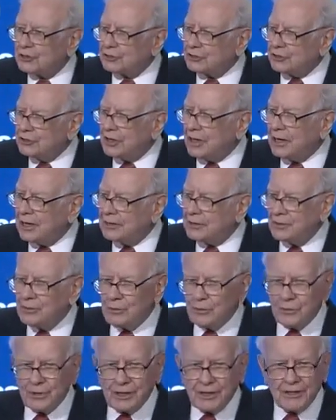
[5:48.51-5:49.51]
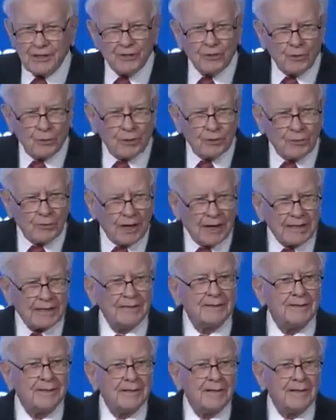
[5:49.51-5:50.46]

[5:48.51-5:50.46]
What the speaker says: could not read or write.